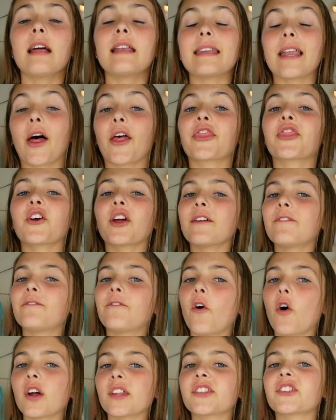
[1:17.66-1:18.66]
Now
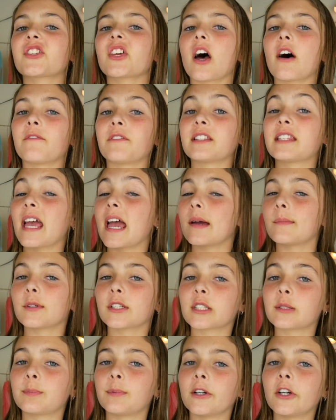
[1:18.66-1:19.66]
3/4 of a
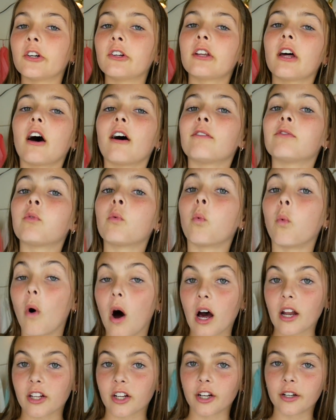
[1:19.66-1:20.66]
tablespoon of
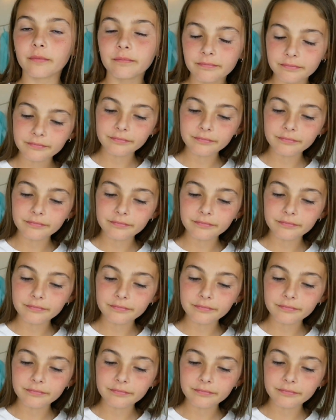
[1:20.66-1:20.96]
water.